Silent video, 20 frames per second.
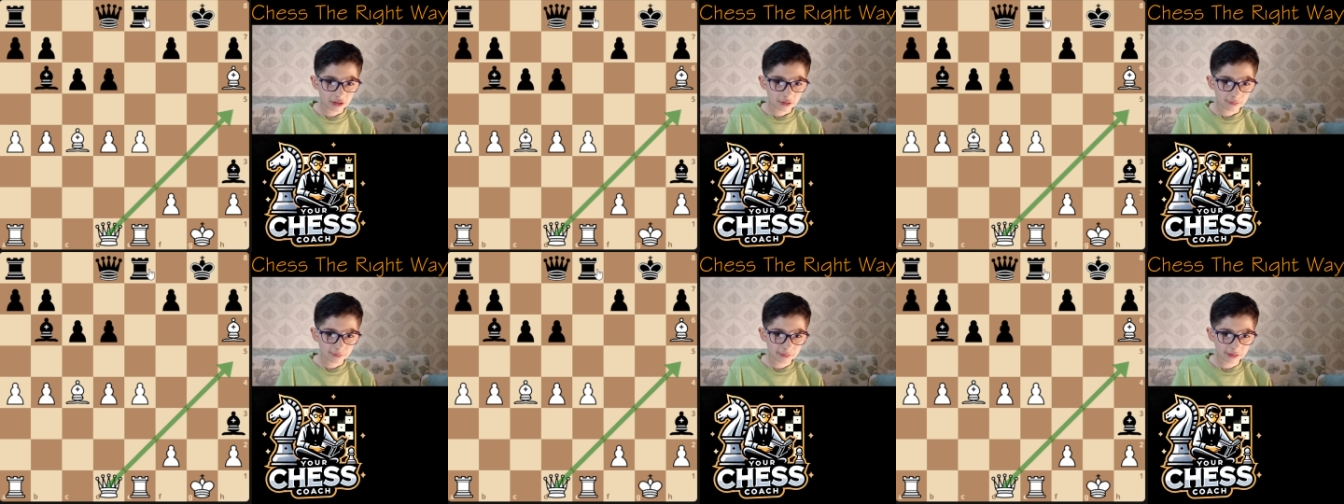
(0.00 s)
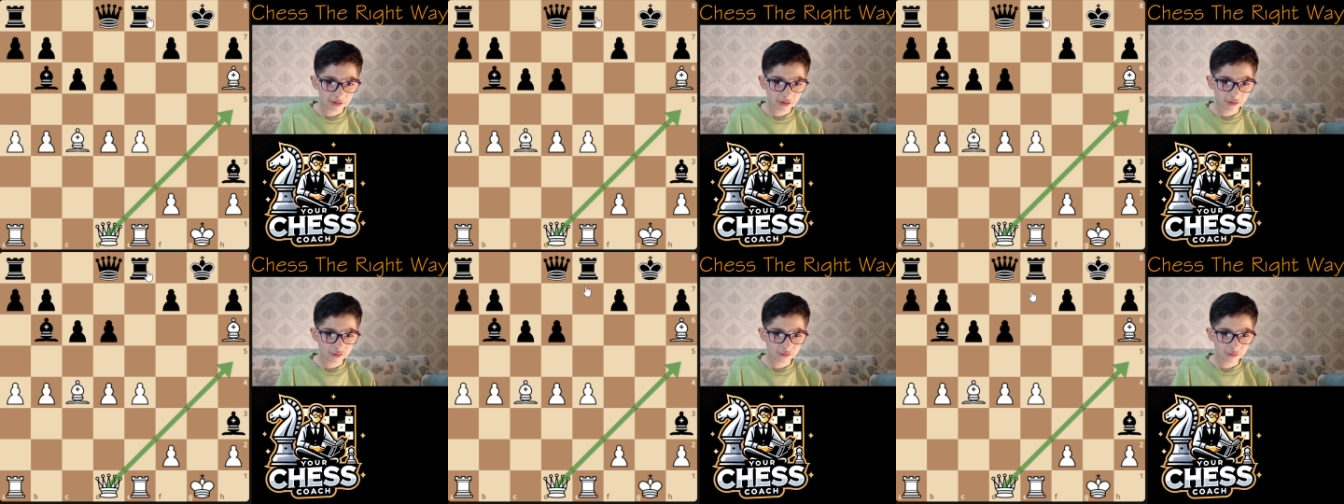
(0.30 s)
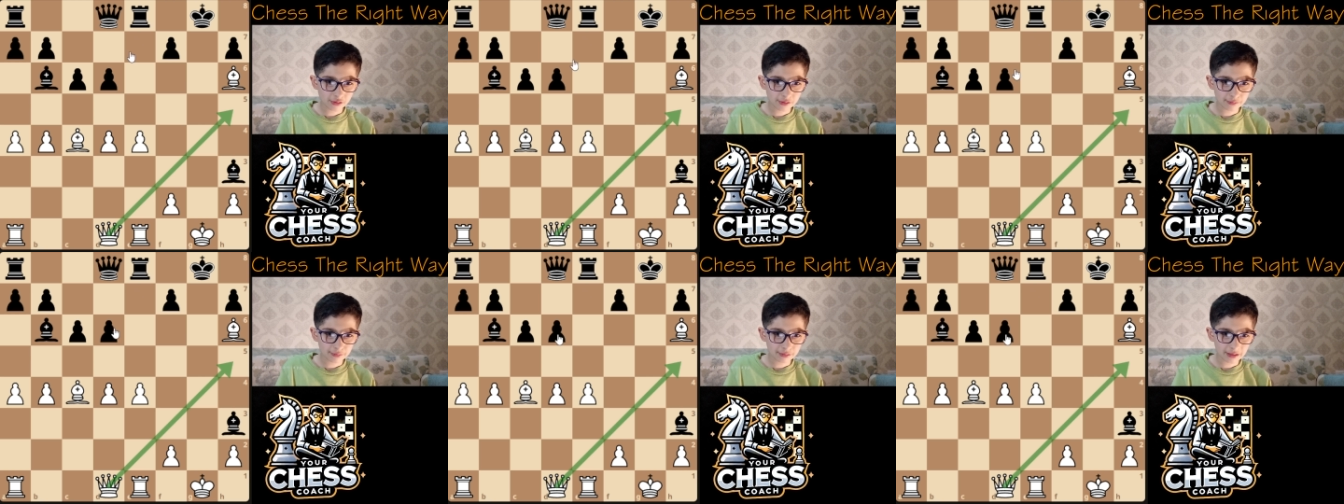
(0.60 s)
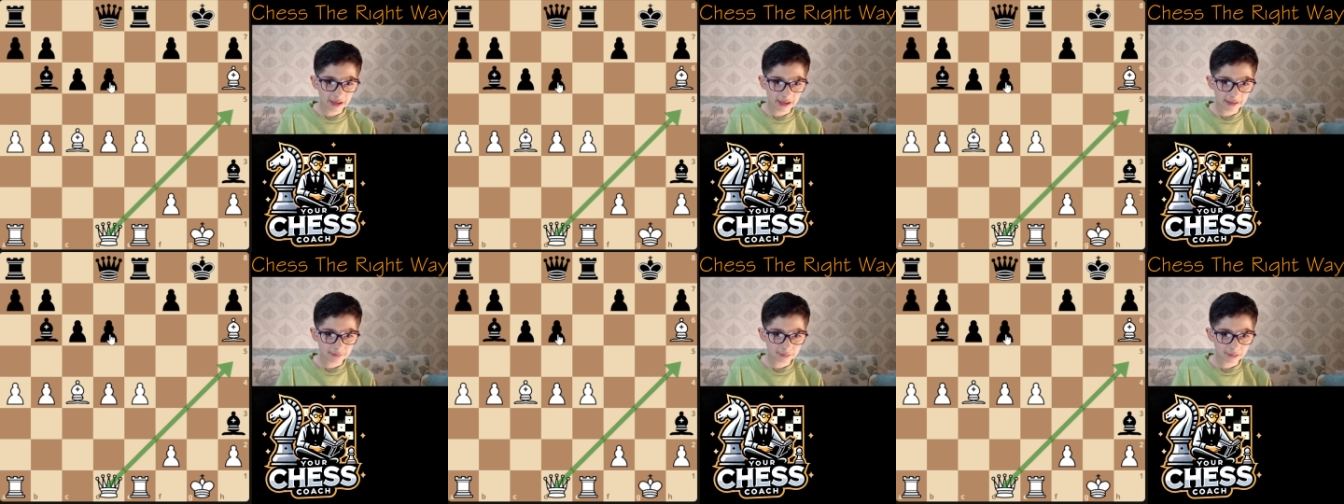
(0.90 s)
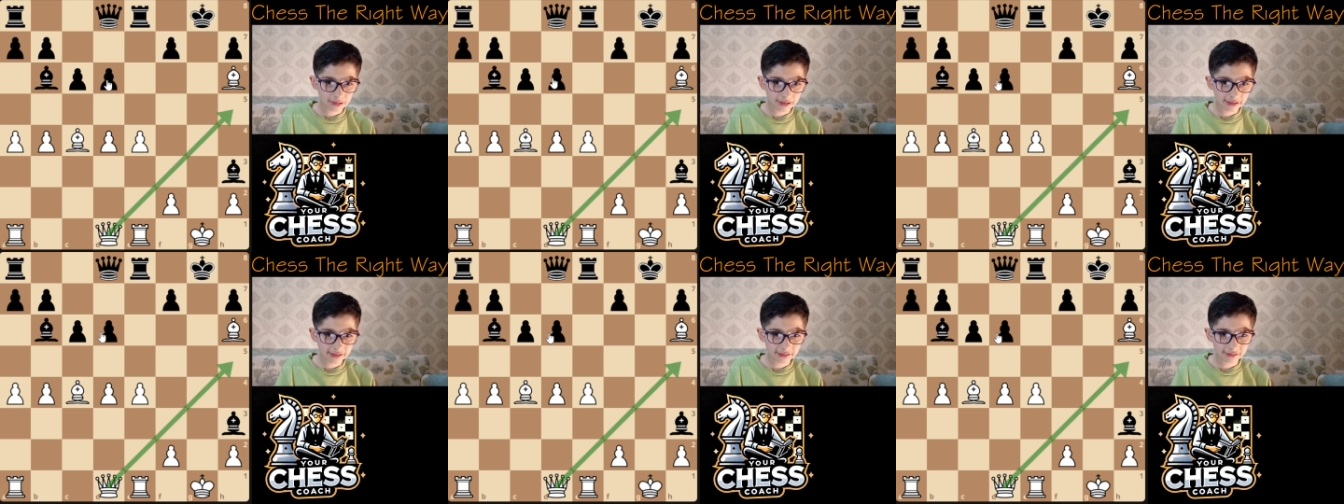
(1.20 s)
because when black
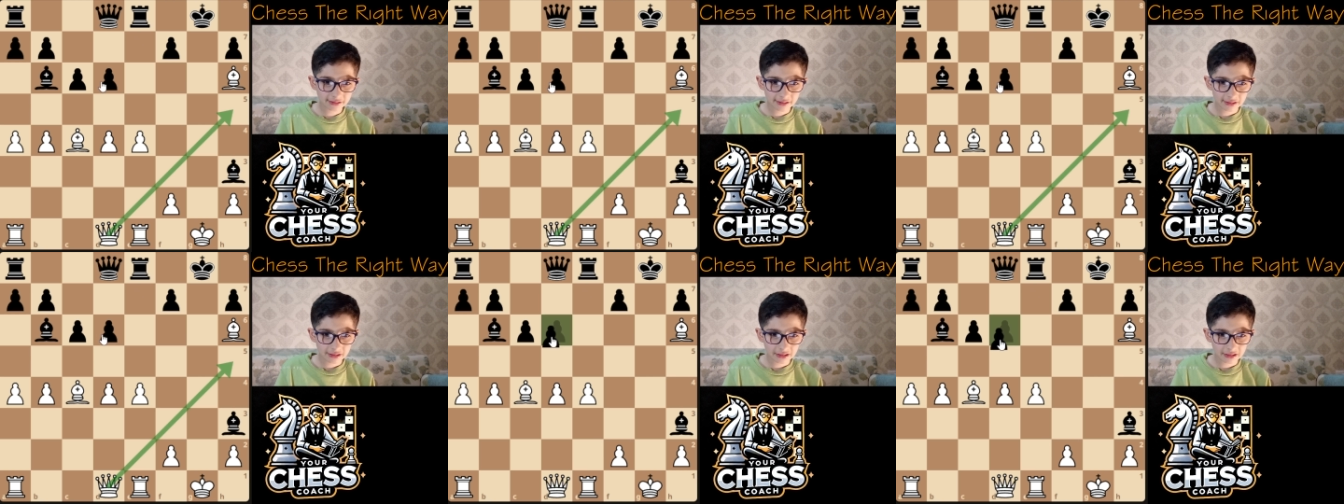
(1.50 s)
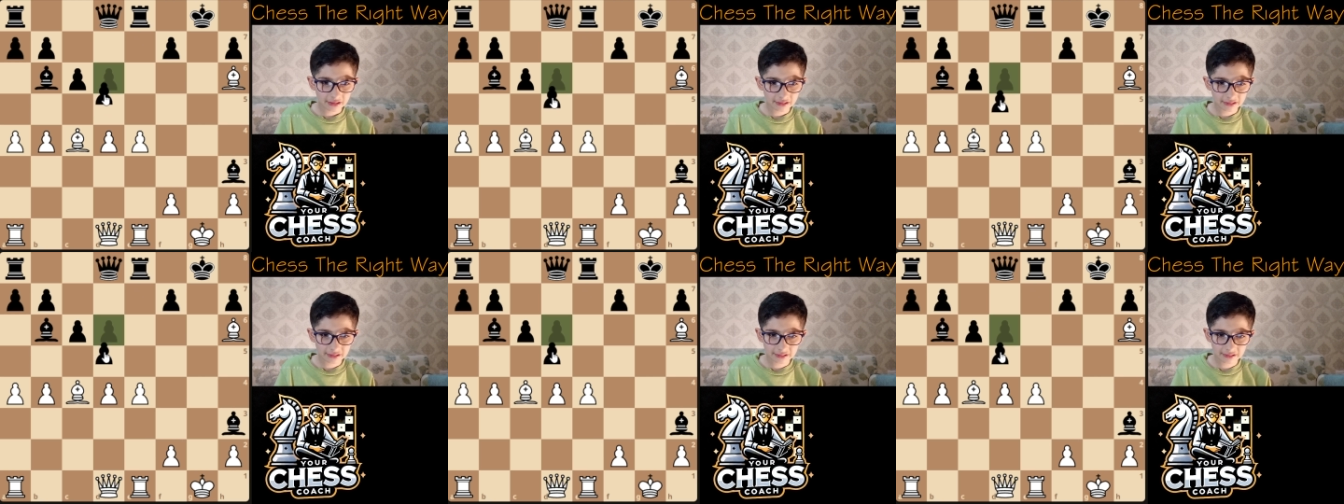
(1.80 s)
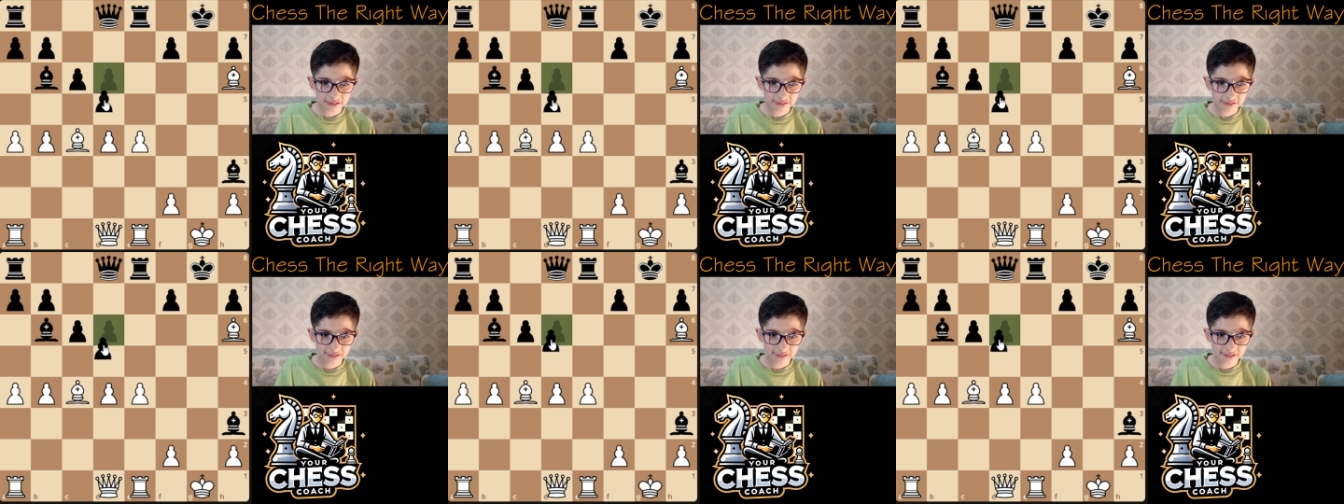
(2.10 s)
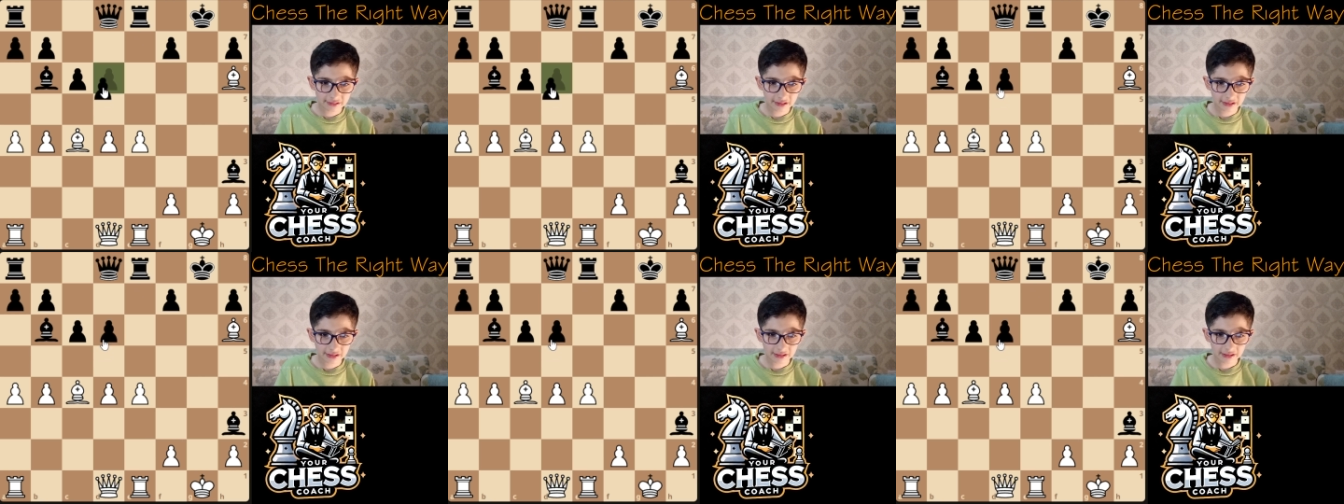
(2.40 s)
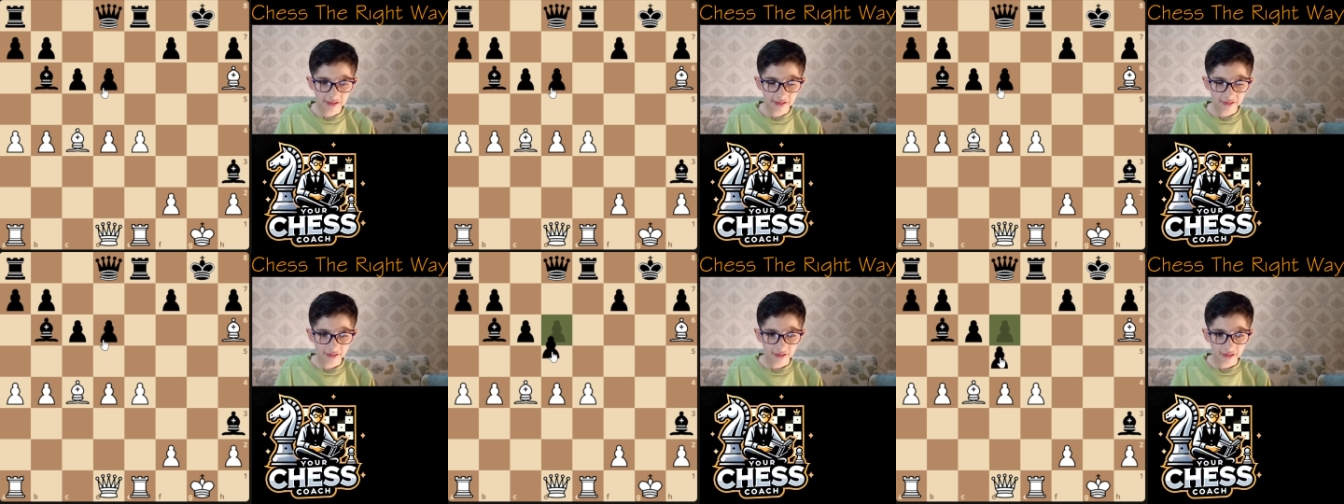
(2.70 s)
played
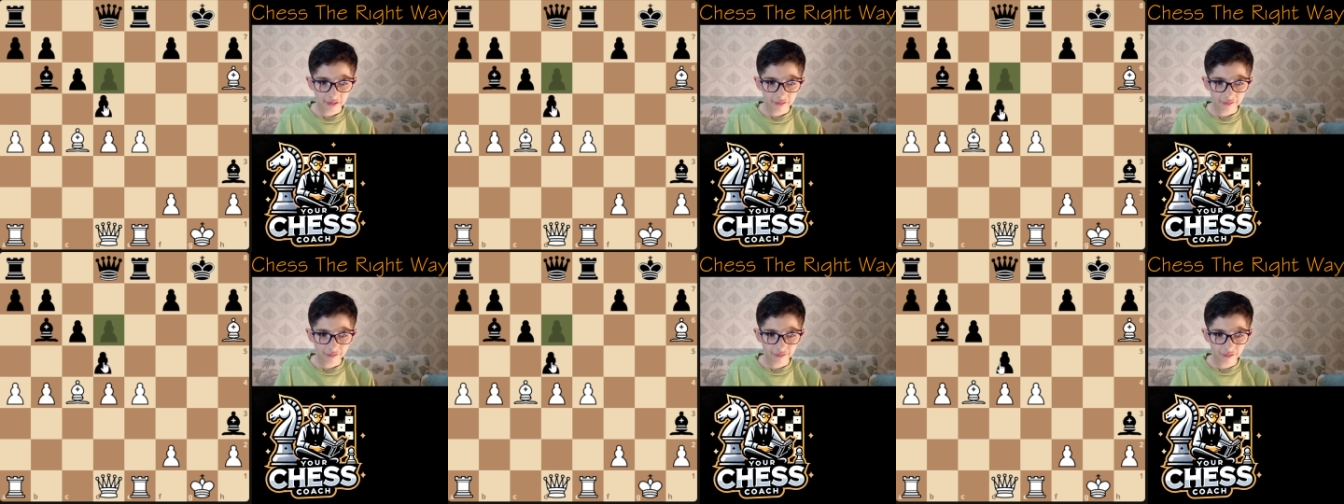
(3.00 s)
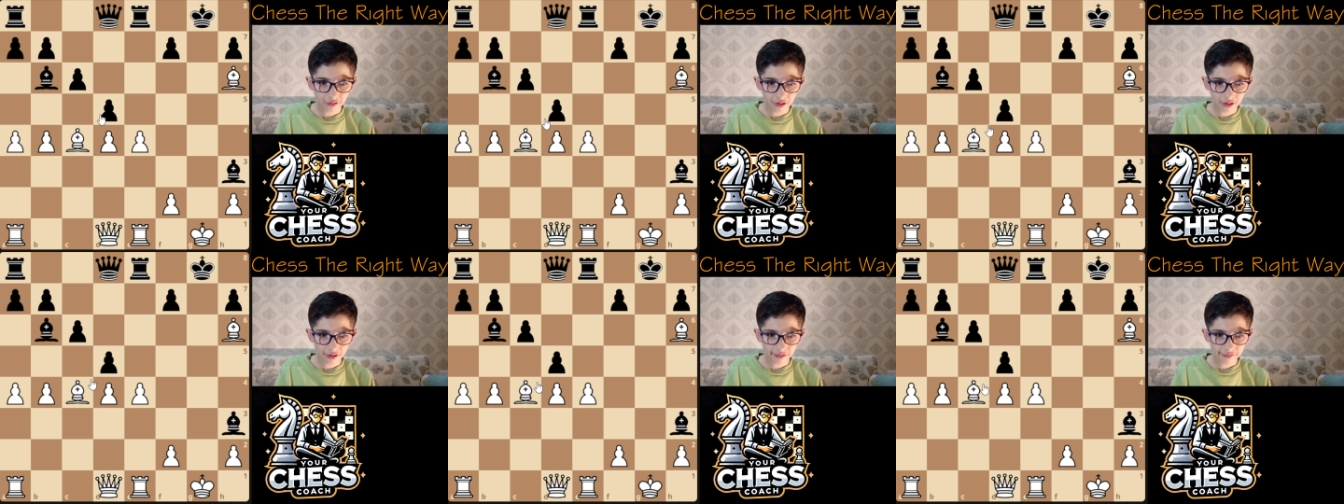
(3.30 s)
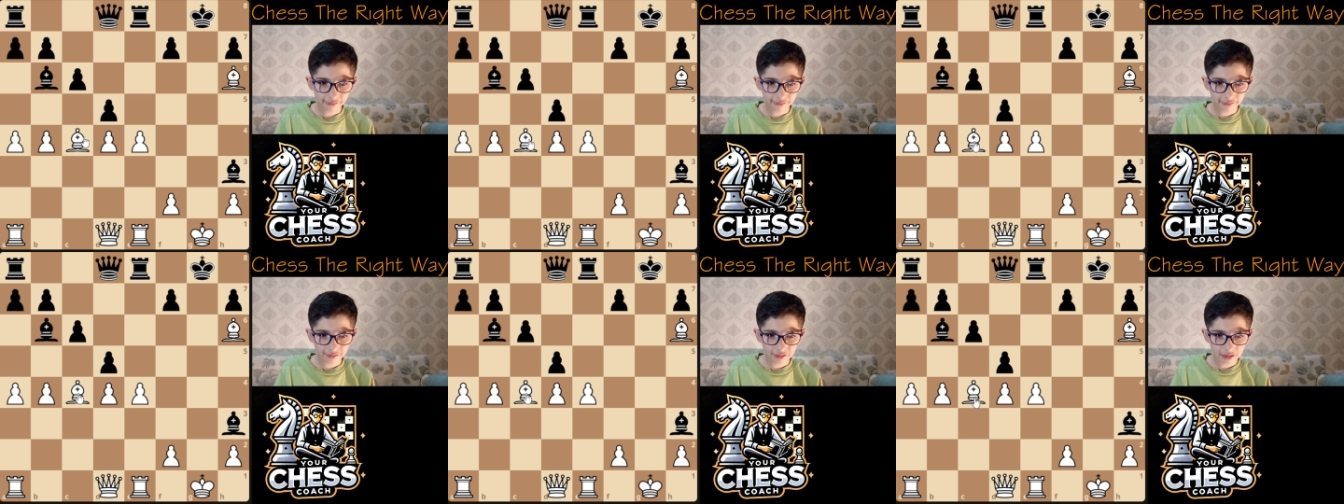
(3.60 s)
d5,